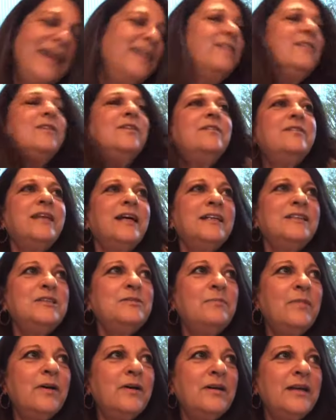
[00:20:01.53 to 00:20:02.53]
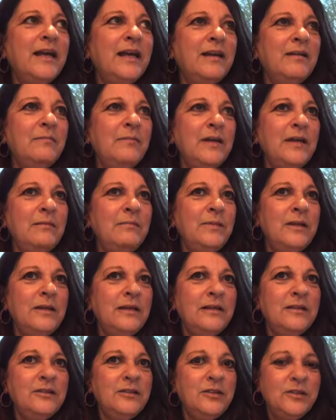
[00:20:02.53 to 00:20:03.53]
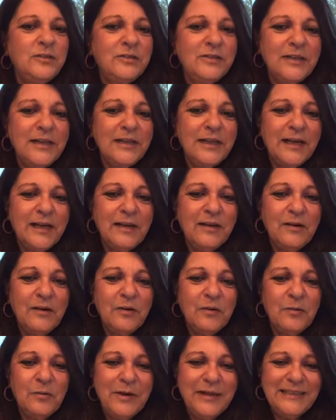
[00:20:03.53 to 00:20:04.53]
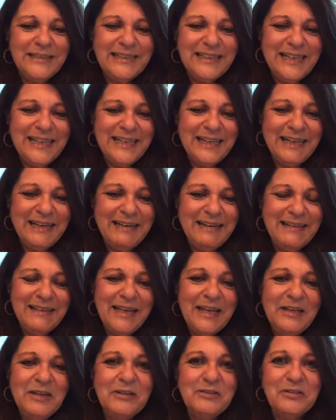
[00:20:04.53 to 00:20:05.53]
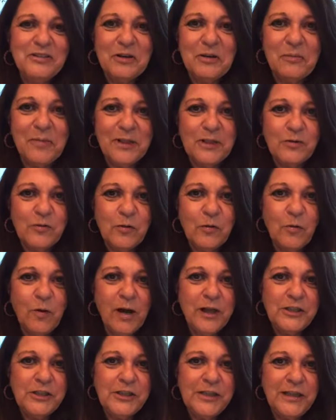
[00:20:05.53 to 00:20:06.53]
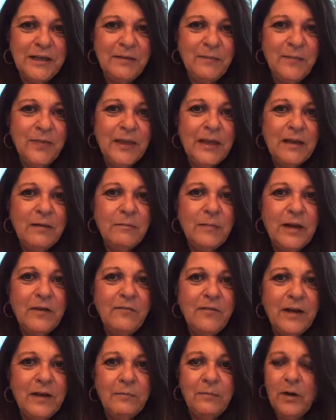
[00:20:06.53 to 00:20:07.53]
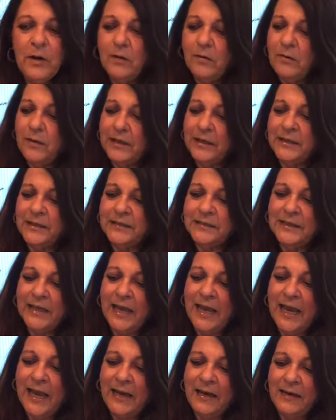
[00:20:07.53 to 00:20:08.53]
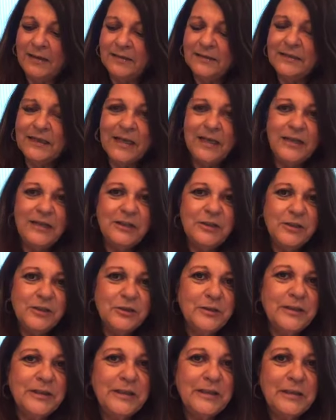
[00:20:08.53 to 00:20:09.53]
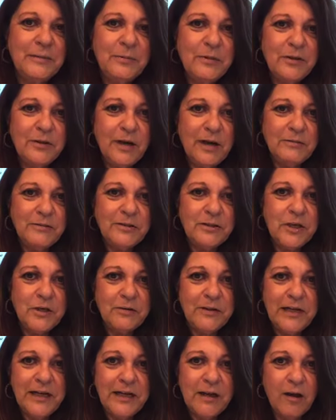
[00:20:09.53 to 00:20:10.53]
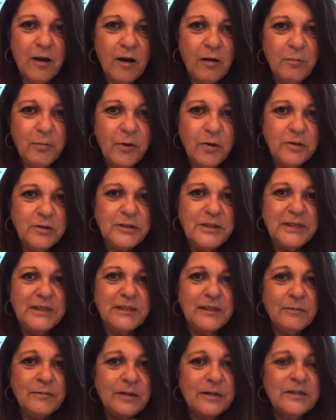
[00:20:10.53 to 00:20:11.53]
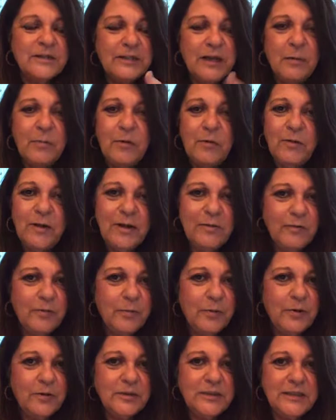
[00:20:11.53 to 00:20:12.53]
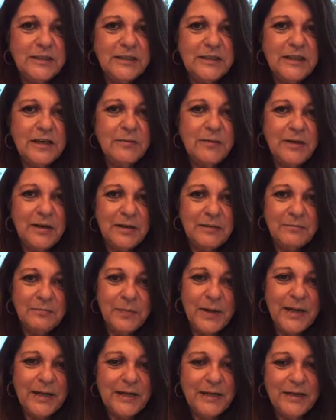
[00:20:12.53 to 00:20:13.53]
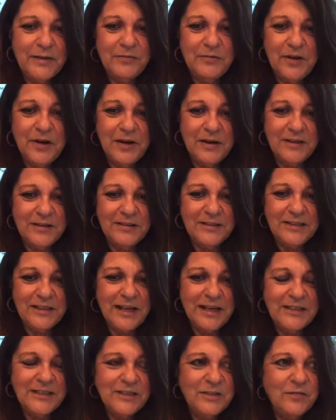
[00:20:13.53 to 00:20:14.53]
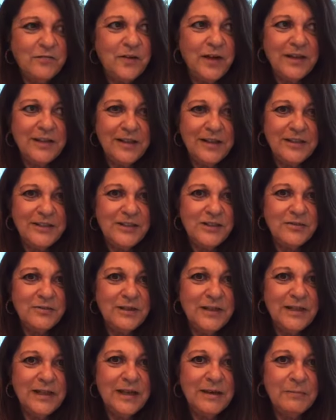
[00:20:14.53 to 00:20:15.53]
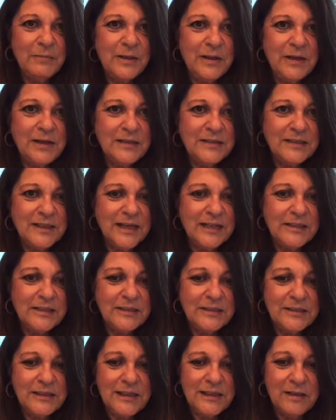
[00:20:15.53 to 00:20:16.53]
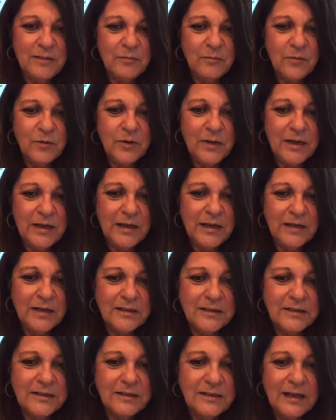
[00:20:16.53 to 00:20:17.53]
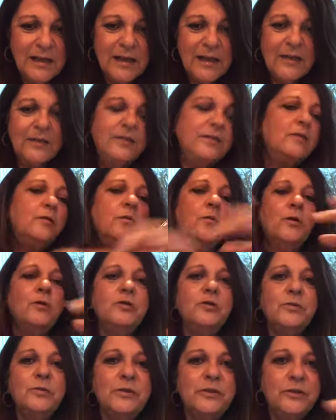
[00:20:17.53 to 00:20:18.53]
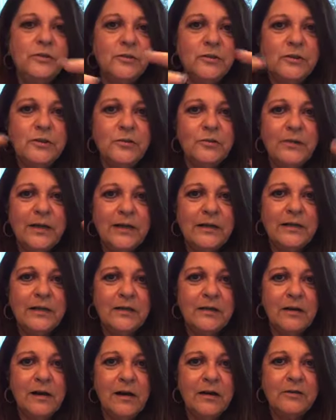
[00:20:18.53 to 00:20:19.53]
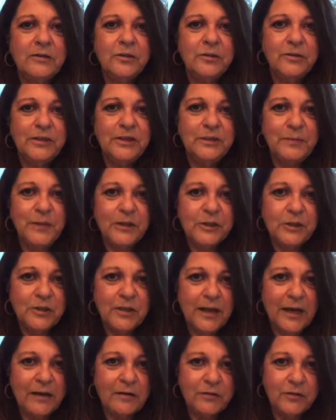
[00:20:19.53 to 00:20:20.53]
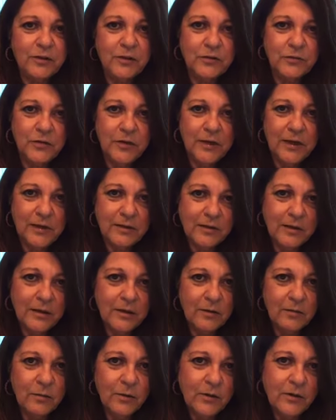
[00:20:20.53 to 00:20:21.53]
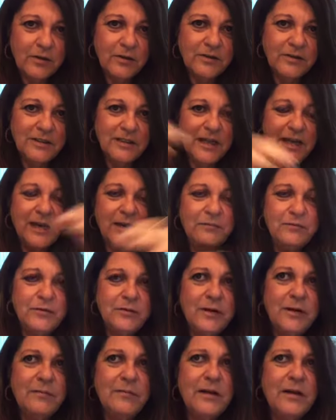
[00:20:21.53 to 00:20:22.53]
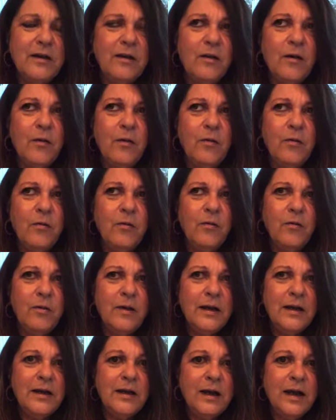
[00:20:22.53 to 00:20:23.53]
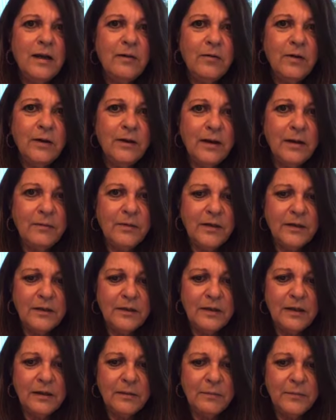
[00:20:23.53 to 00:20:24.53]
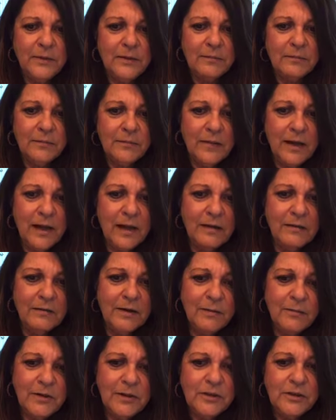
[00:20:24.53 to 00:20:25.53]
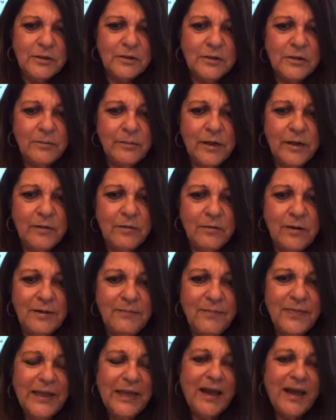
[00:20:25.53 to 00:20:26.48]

I don't know, not tomorrow night, maybe Tuesday night or Wednesday night. Thank you so much for watching. My Venmo is at Psychic Shirley Lipner. I'm donating all proceeds. I'm going to double whatever proceeds come in and I'm buying gift cards. I just felt like doing that because I just see them working because the grocery stores around here are doing special hours for healthcare workers after. And I'm like, oh, I'm going to help them out. I'm going to do it no matter what.